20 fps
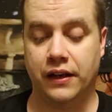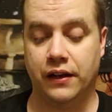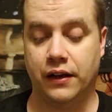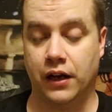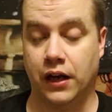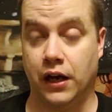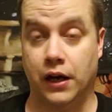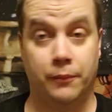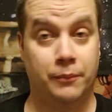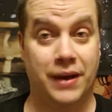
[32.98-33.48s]

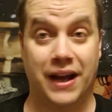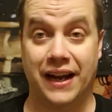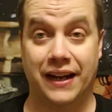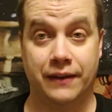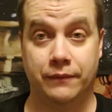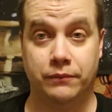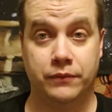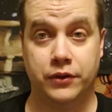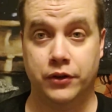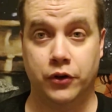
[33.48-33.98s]
Uh,
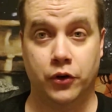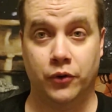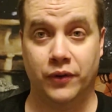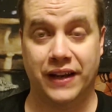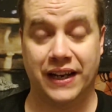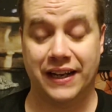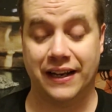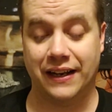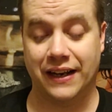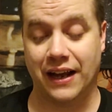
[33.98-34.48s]
I you know
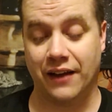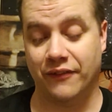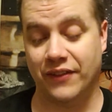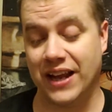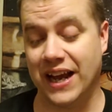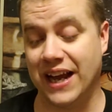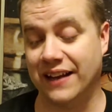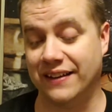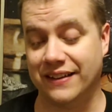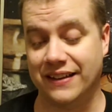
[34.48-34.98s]
they didn't have
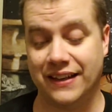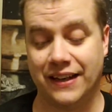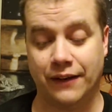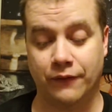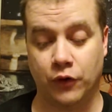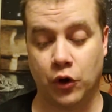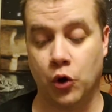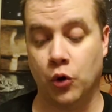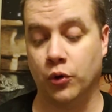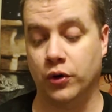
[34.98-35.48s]
that. They didn't
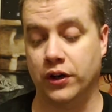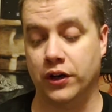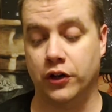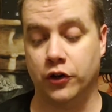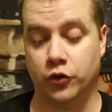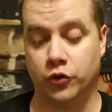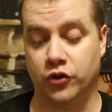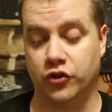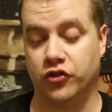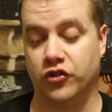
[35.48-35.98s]
have Oka
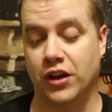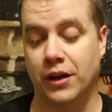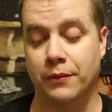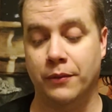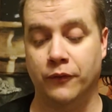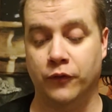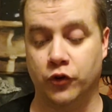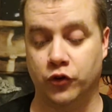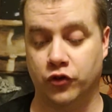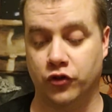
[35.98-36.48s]
and Chris
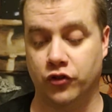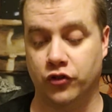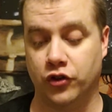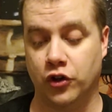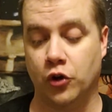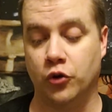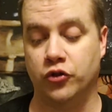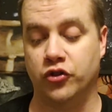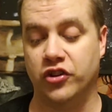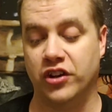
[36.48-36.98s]
Sabin versus
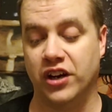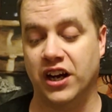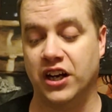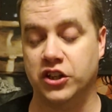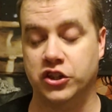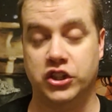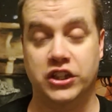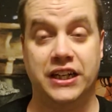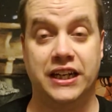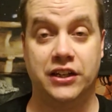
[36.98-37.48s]

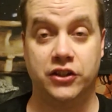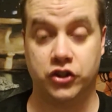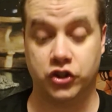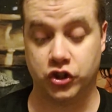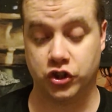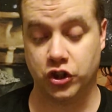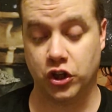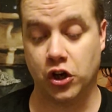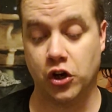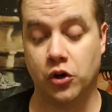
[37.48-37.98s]
Yoshihashi and
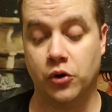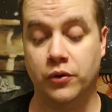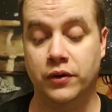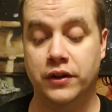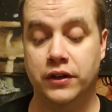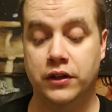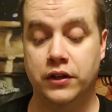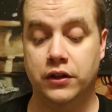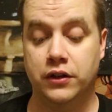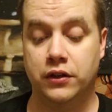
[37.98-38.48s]
Sho,
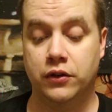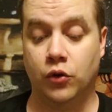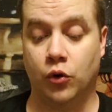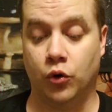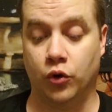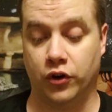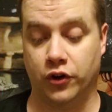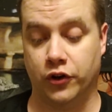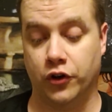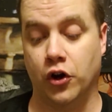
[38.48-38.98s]

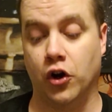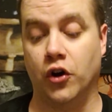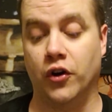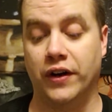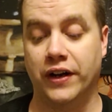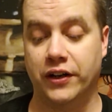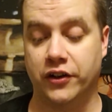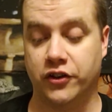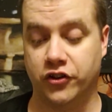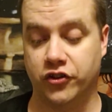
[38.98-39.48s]
or
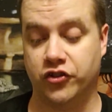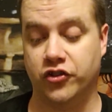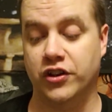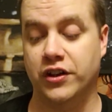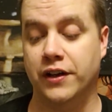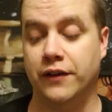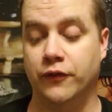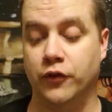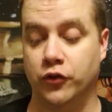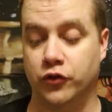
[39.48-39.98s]
Henare and
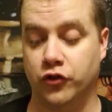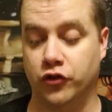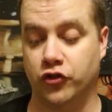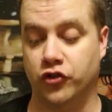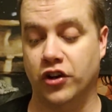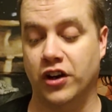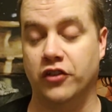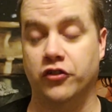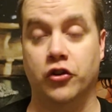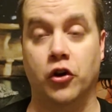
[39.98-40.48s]
Kushida versus
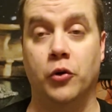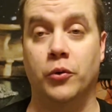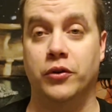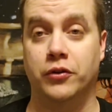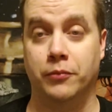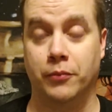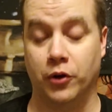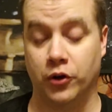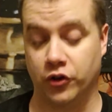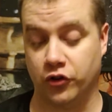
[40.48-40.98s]
Chase Owens
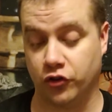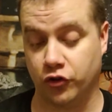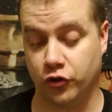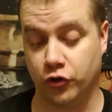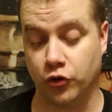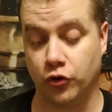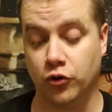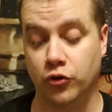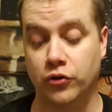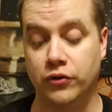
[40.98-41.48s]
and Marty
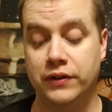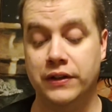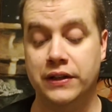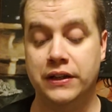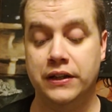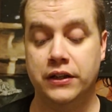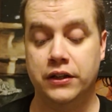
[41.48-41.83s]
Scurll.